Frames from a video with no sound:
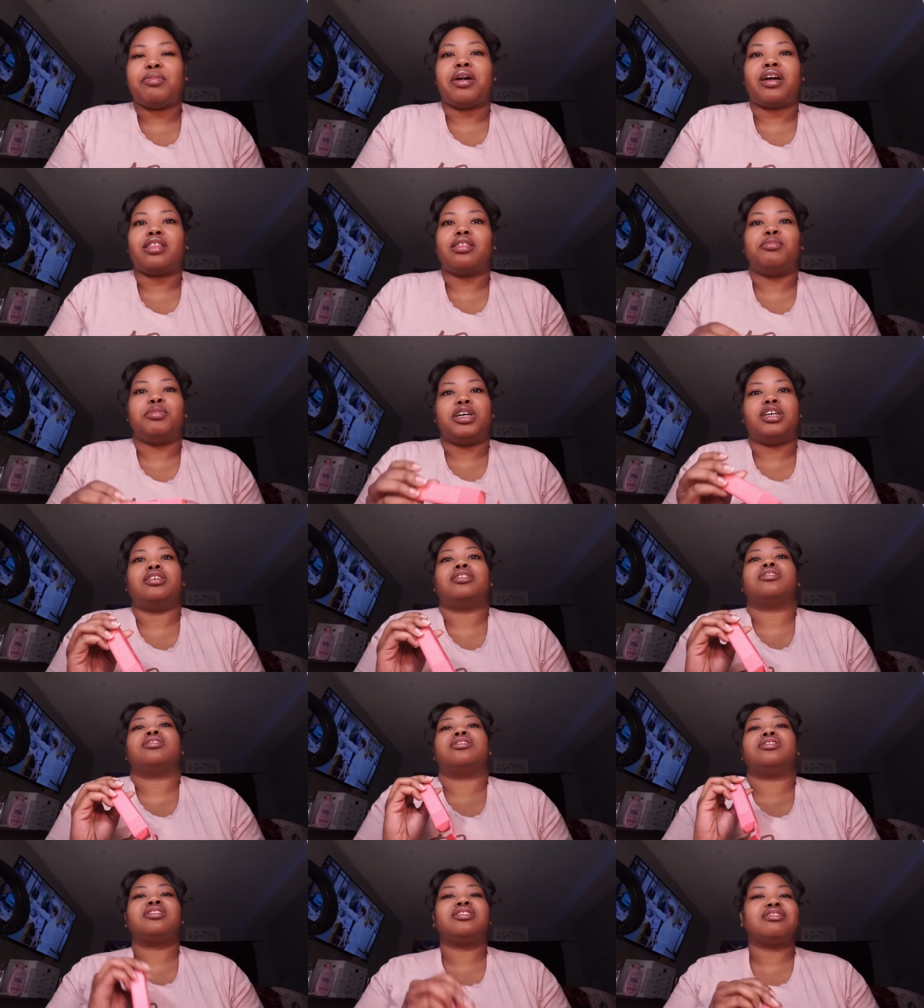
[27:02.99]
it back in the
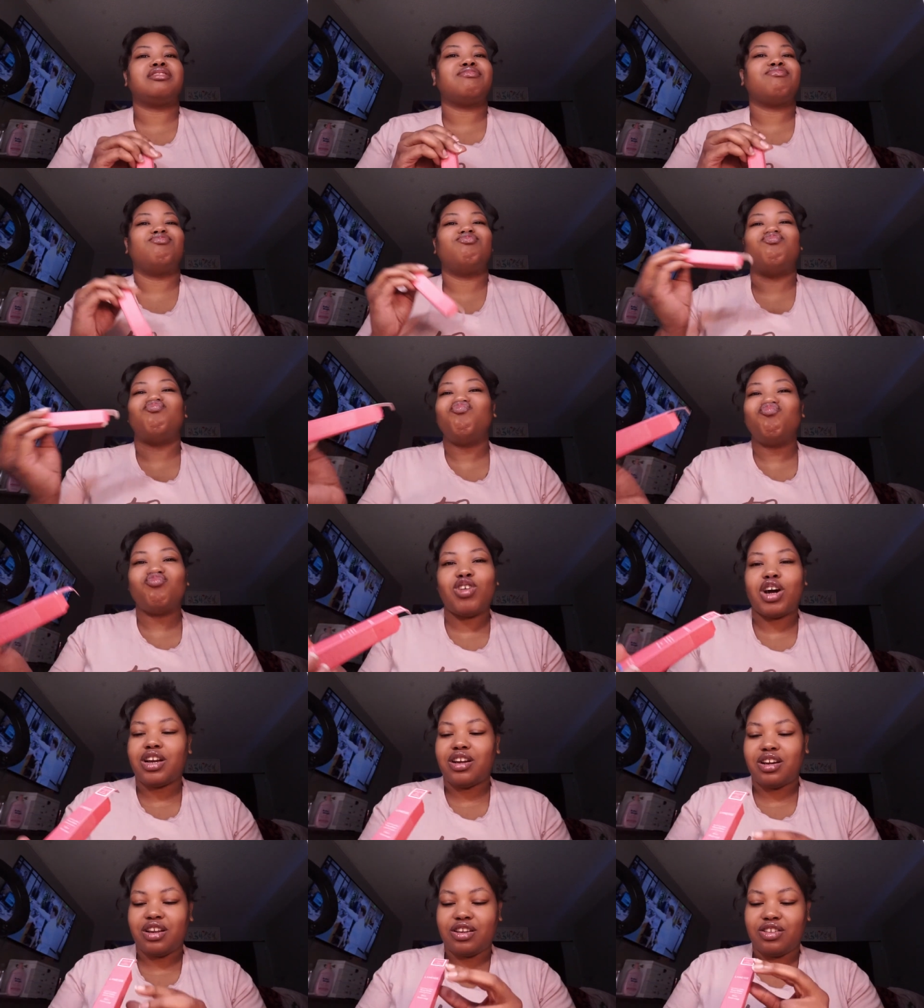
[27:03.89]
box?
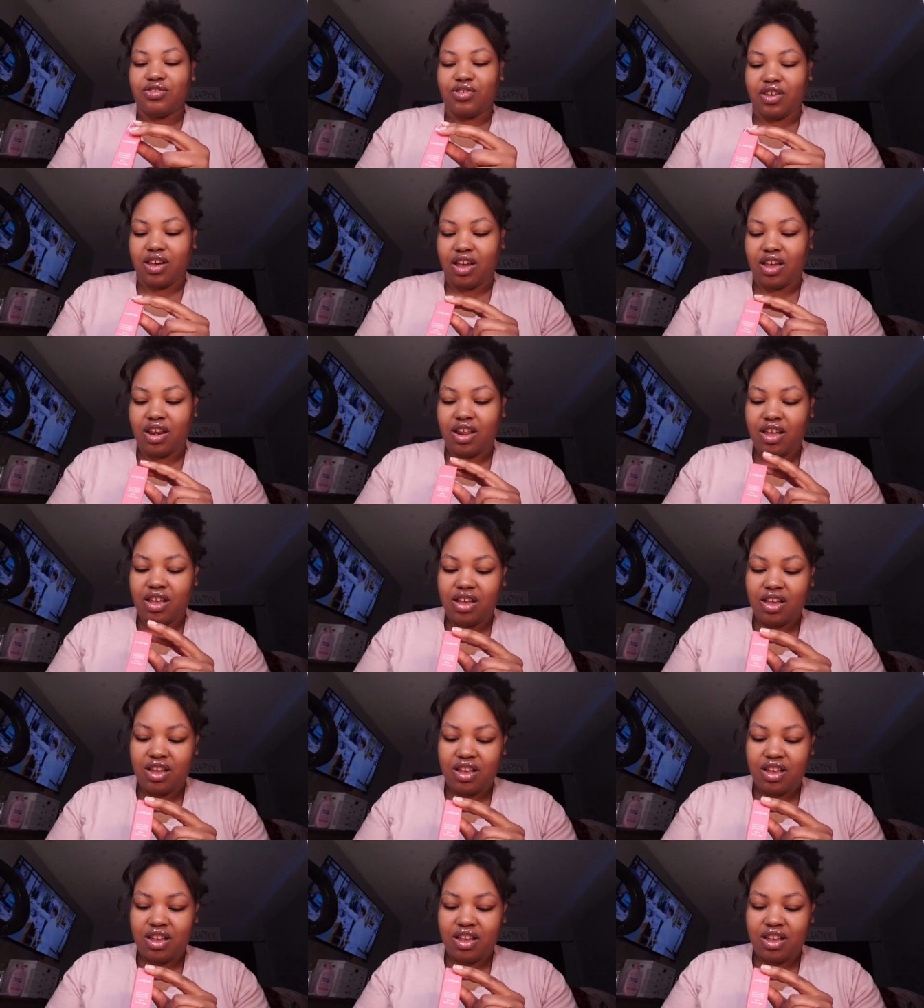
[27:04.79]
Why did I do that?